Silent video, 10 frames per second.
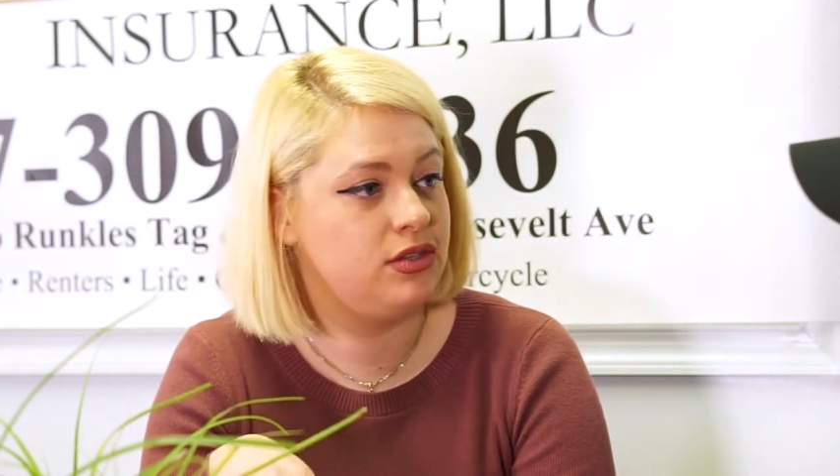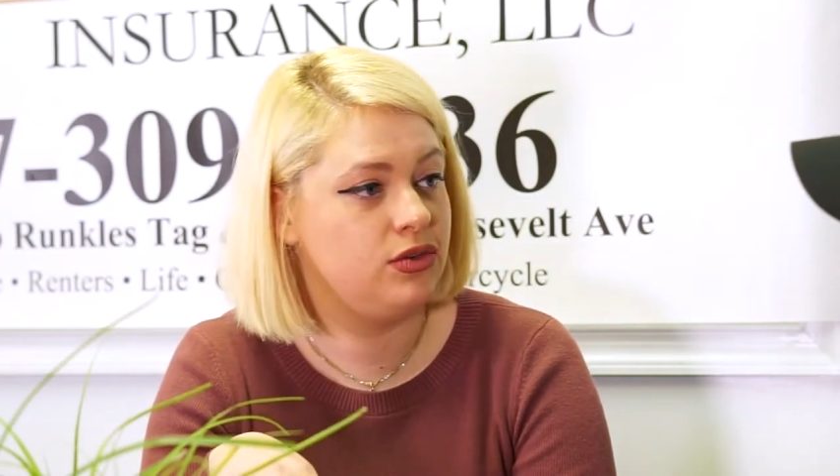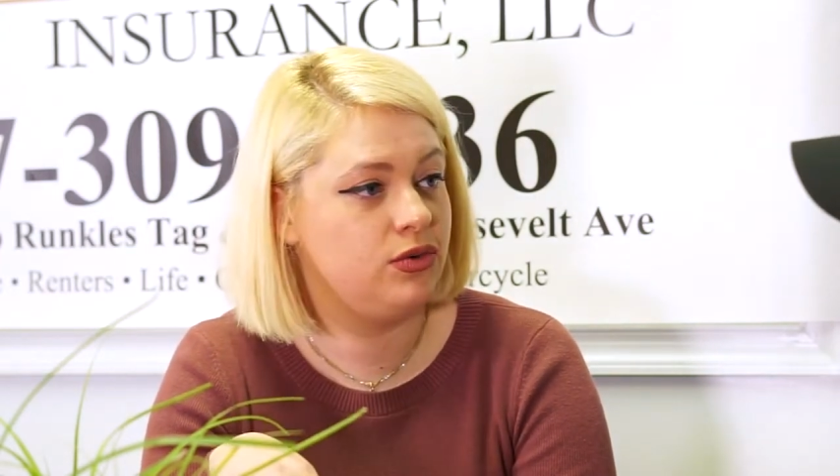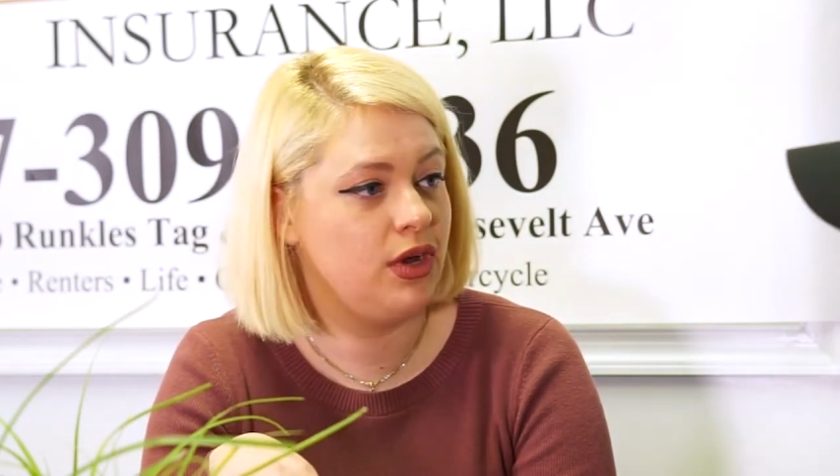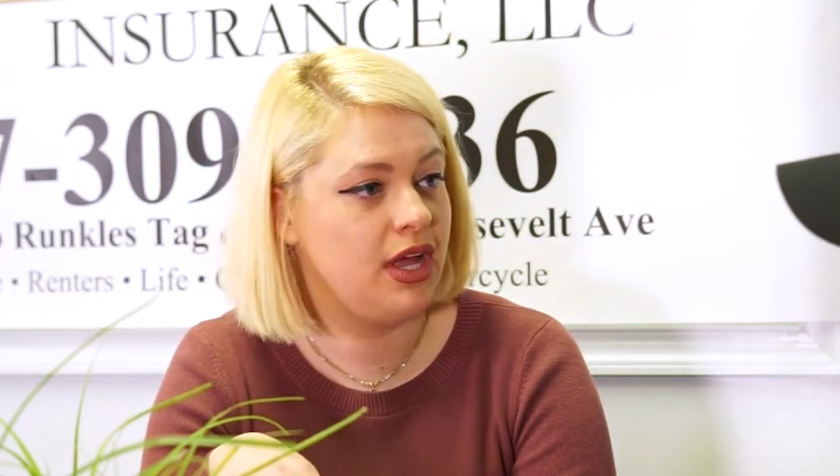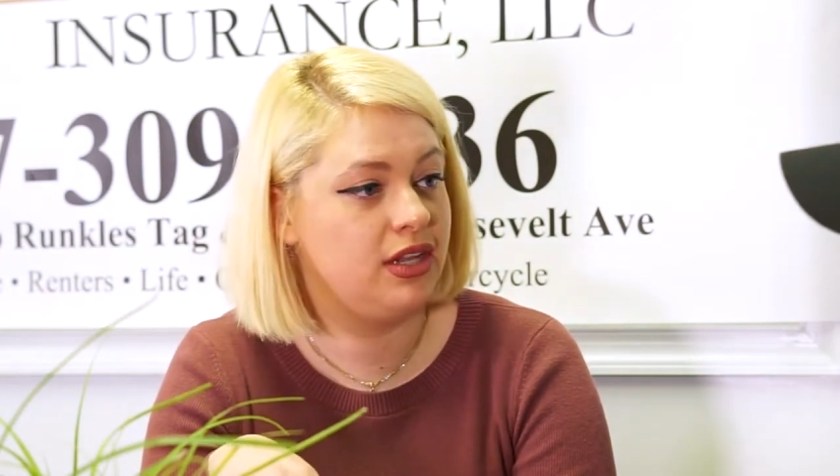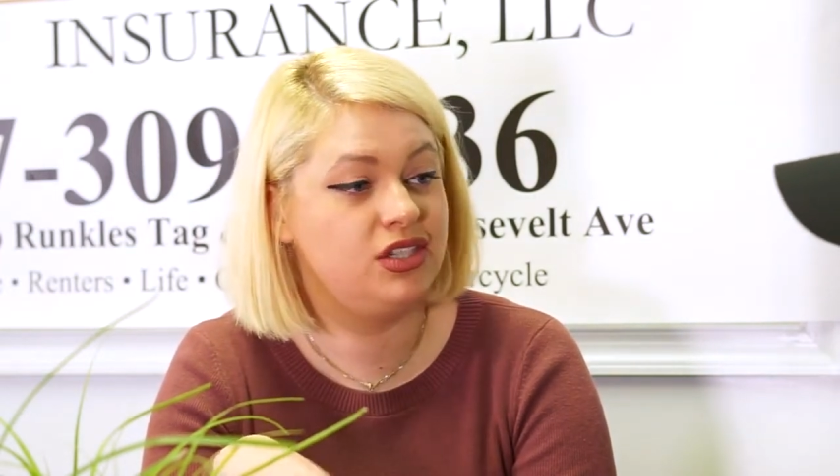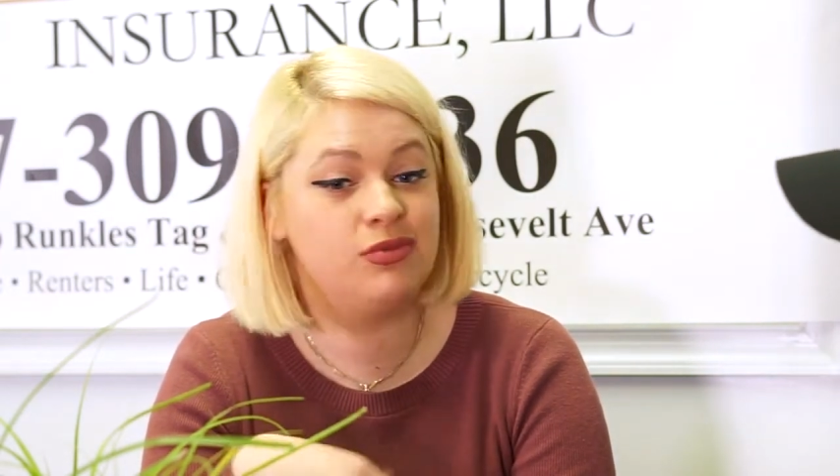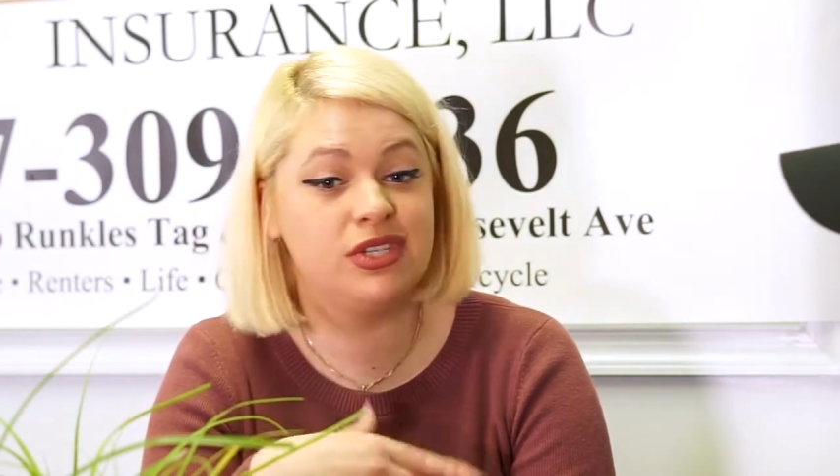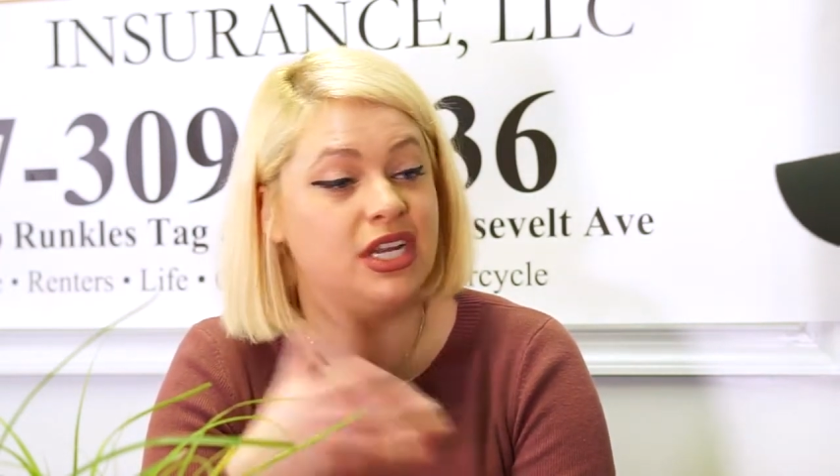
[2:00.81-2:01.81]
to a lot.
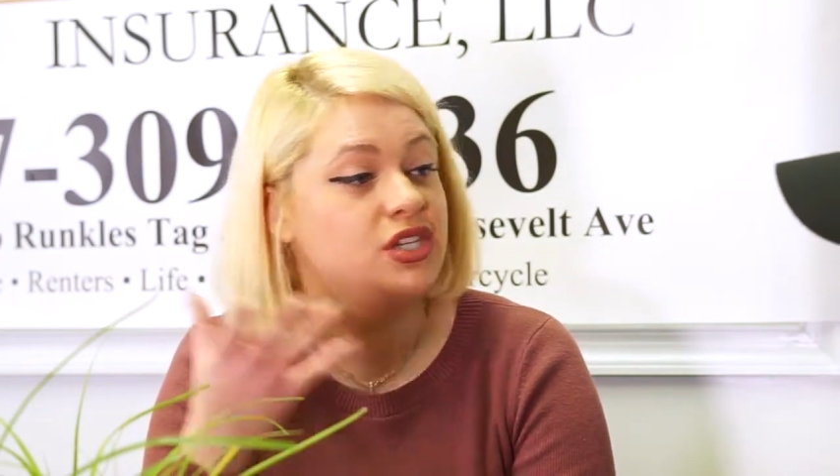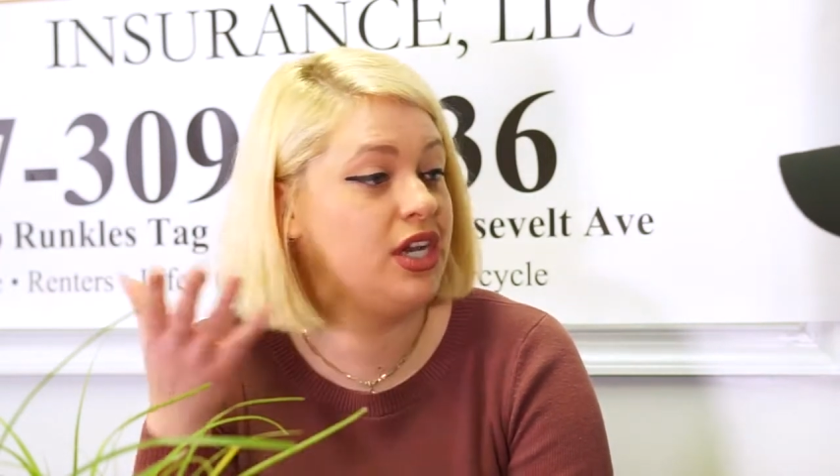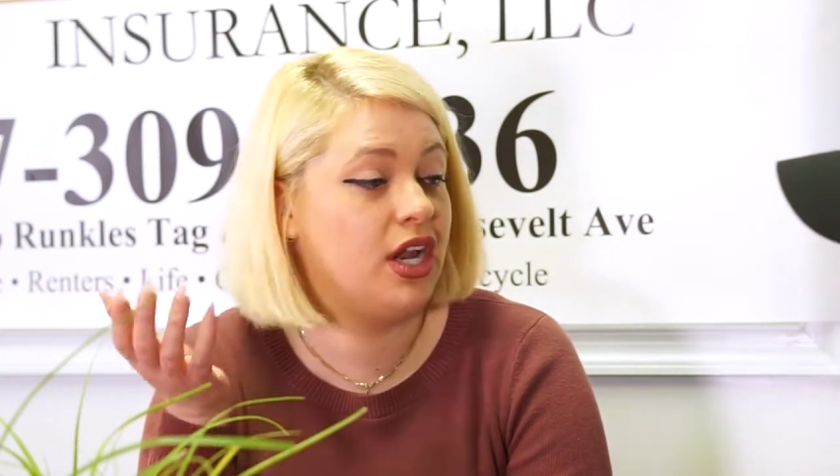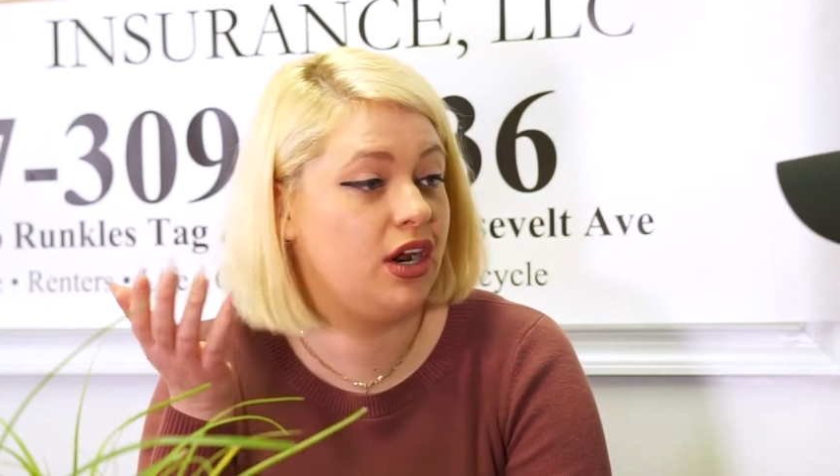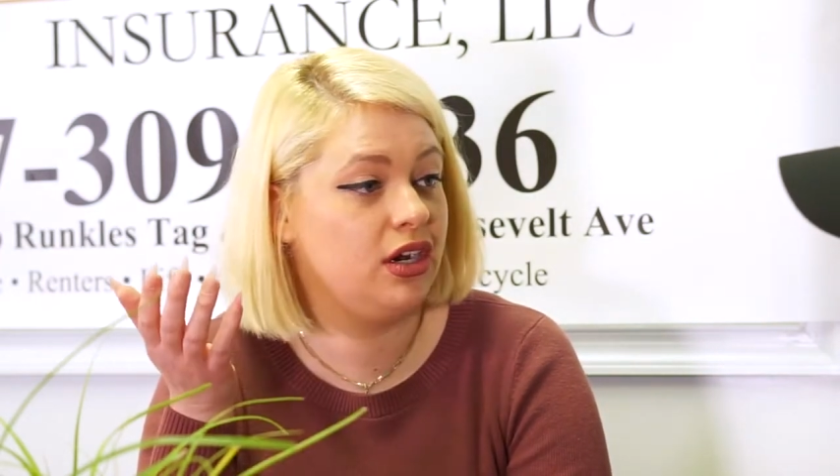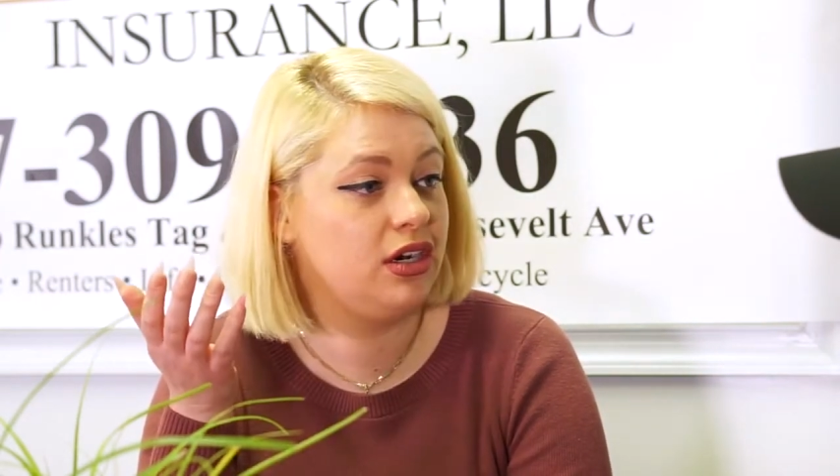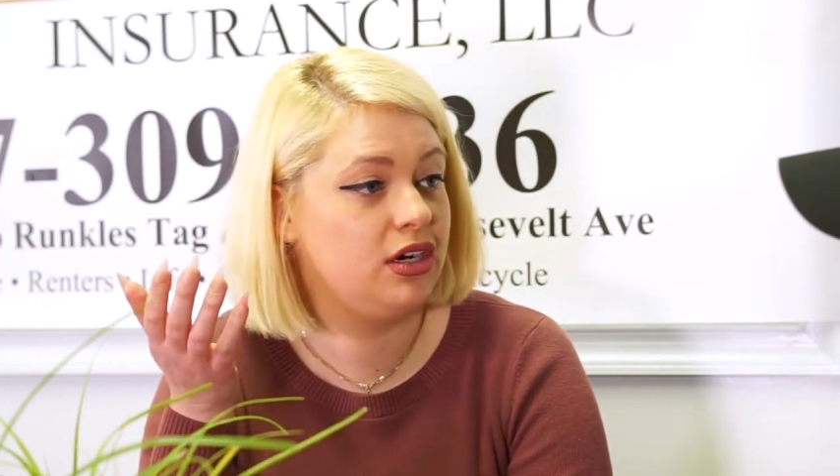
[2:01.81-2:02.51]
She was an engineer.